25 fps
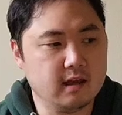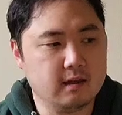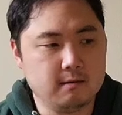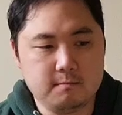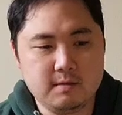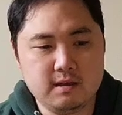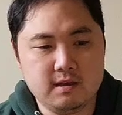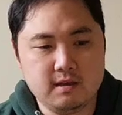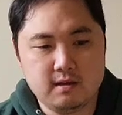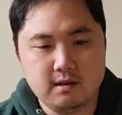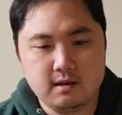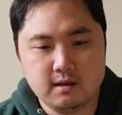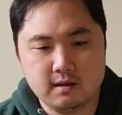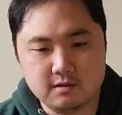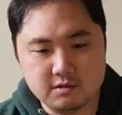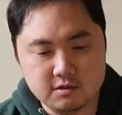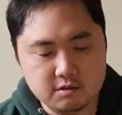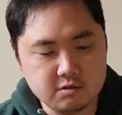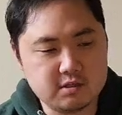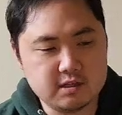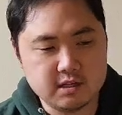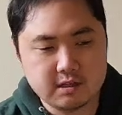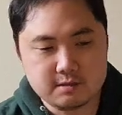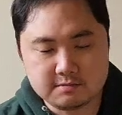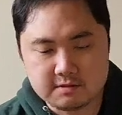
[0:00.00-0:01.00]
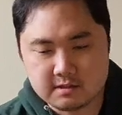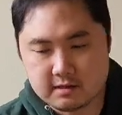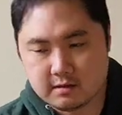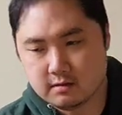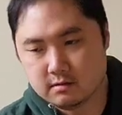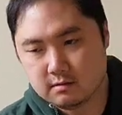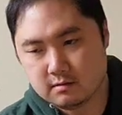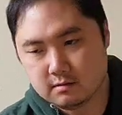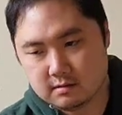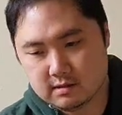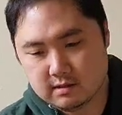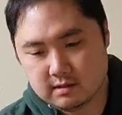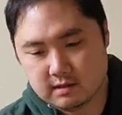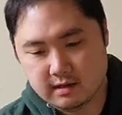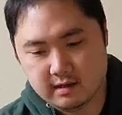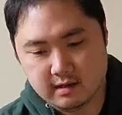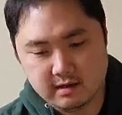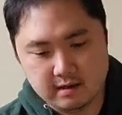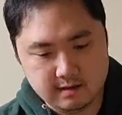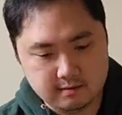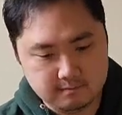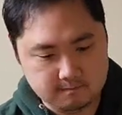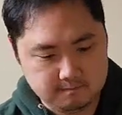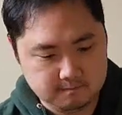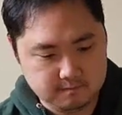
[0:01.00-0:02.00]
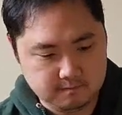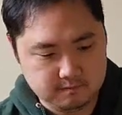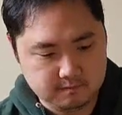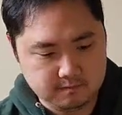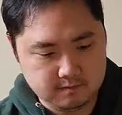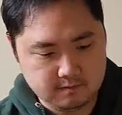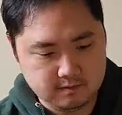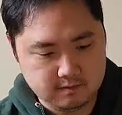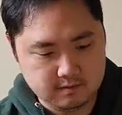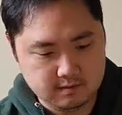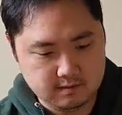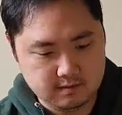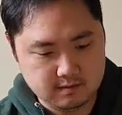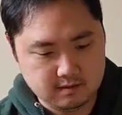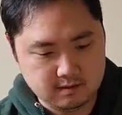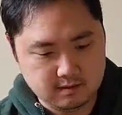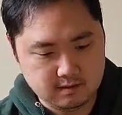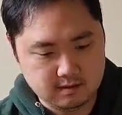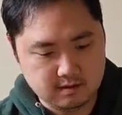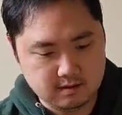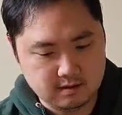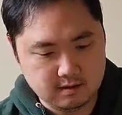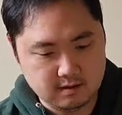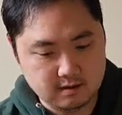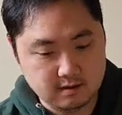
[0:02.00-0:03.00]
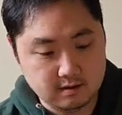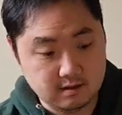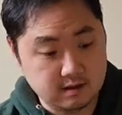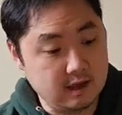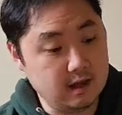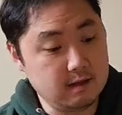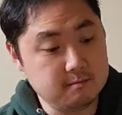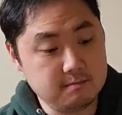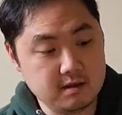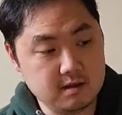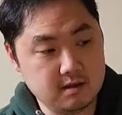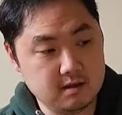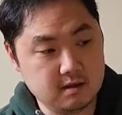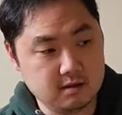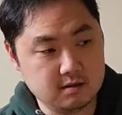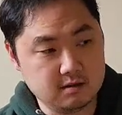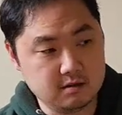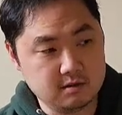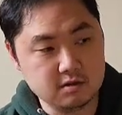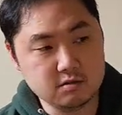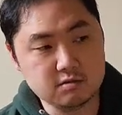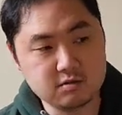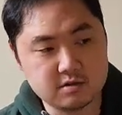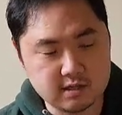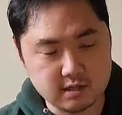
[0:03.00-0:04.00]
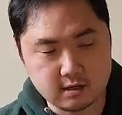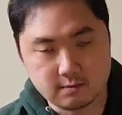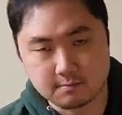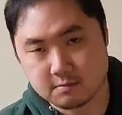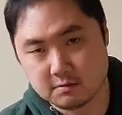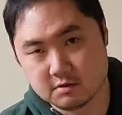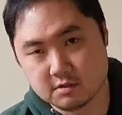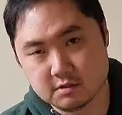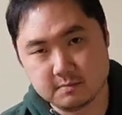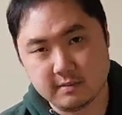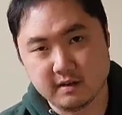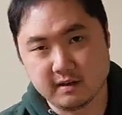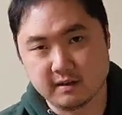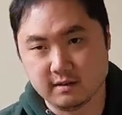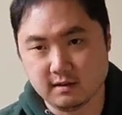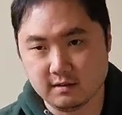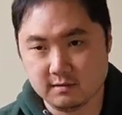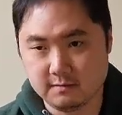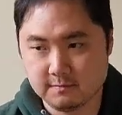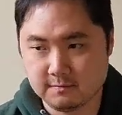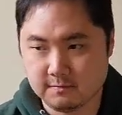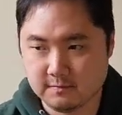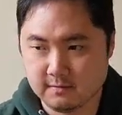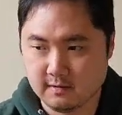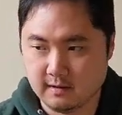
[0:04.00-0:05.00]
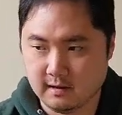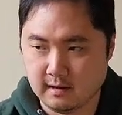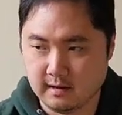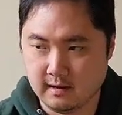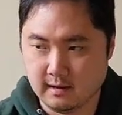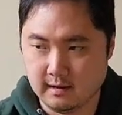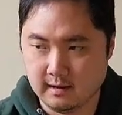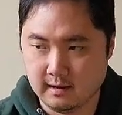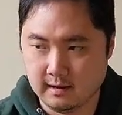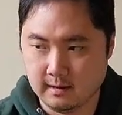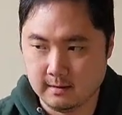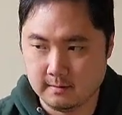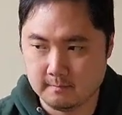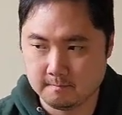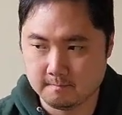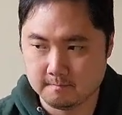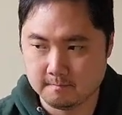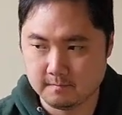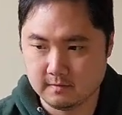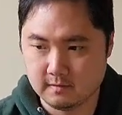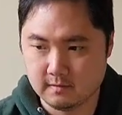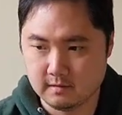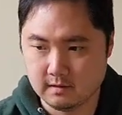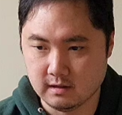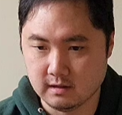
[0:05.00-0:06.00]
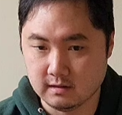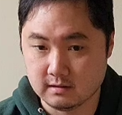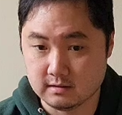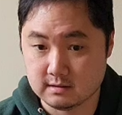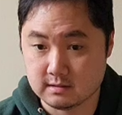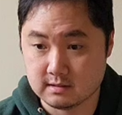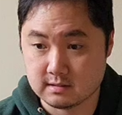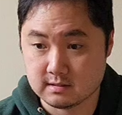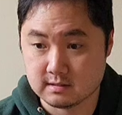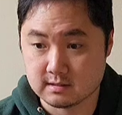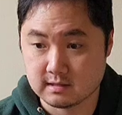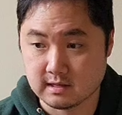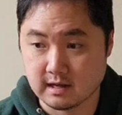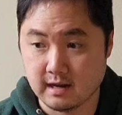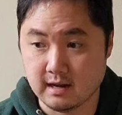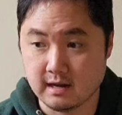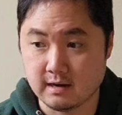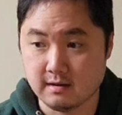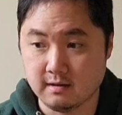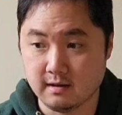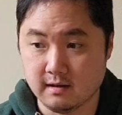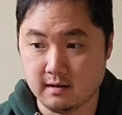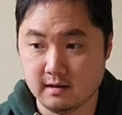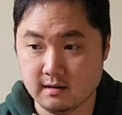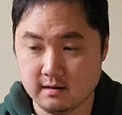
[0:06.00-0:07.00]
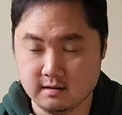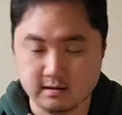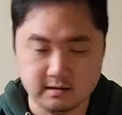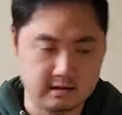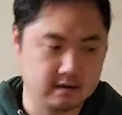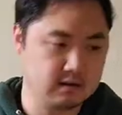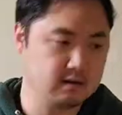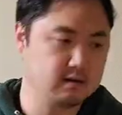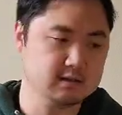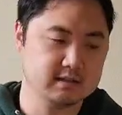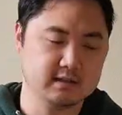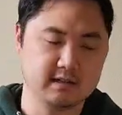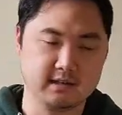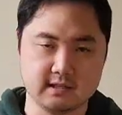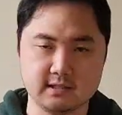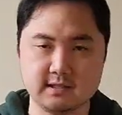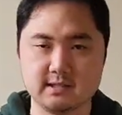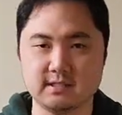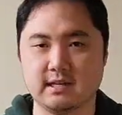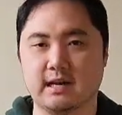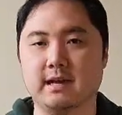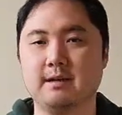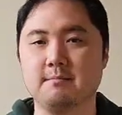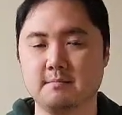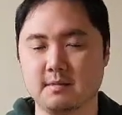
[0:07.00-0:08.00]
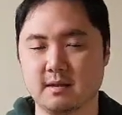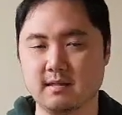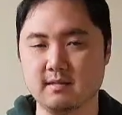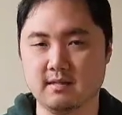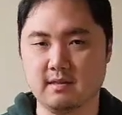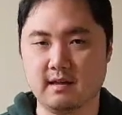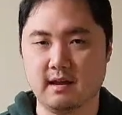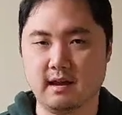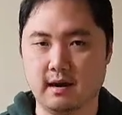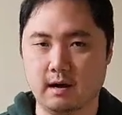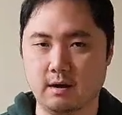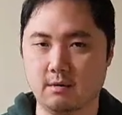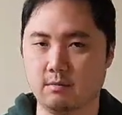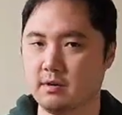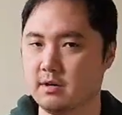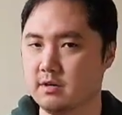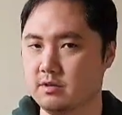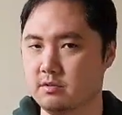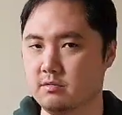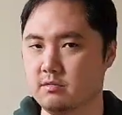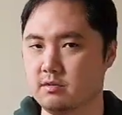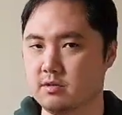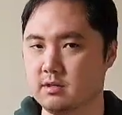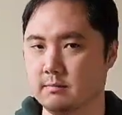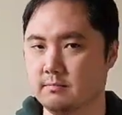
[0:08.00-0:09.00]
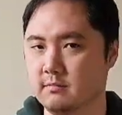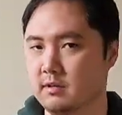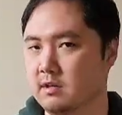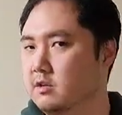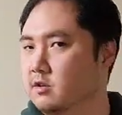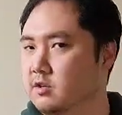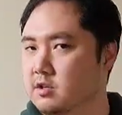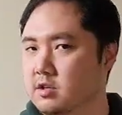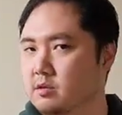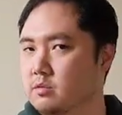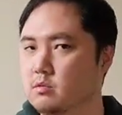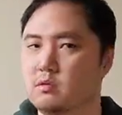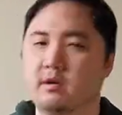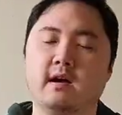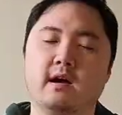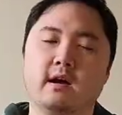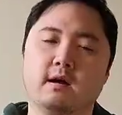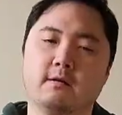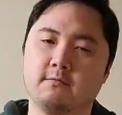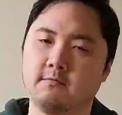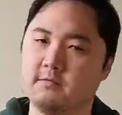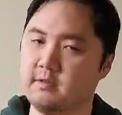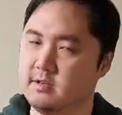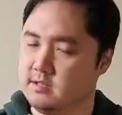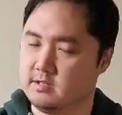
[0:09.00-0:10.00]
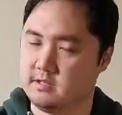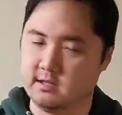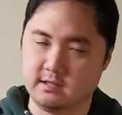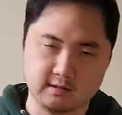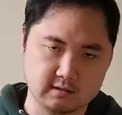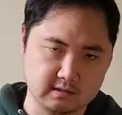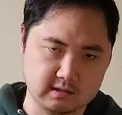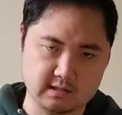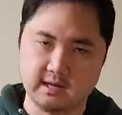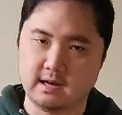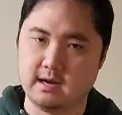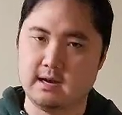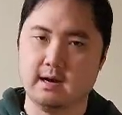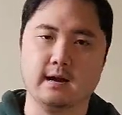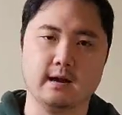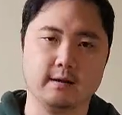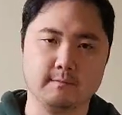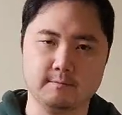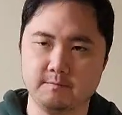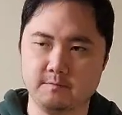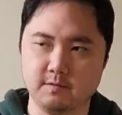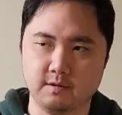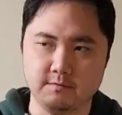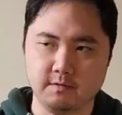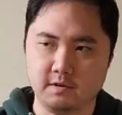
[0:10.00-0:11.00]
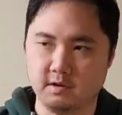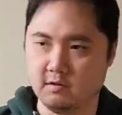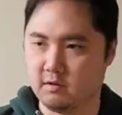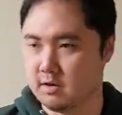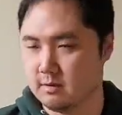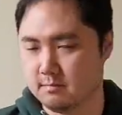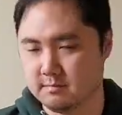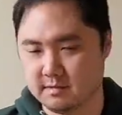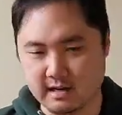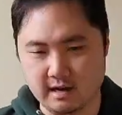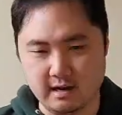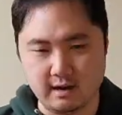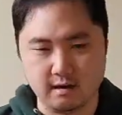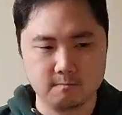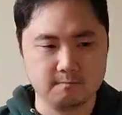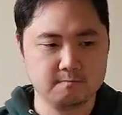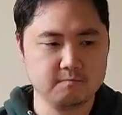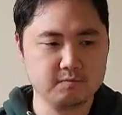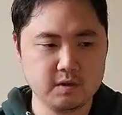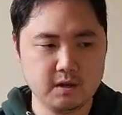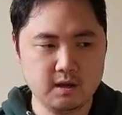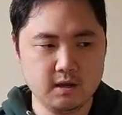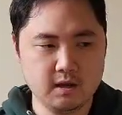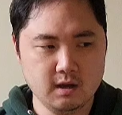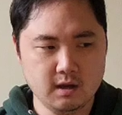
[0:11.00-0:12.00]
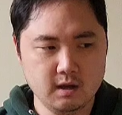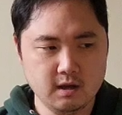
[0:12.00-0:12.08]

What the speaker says: gave me a new set of skills. It gave me a new set of perspective, and and there's an excitement that I want to do something new every single time the video comes out.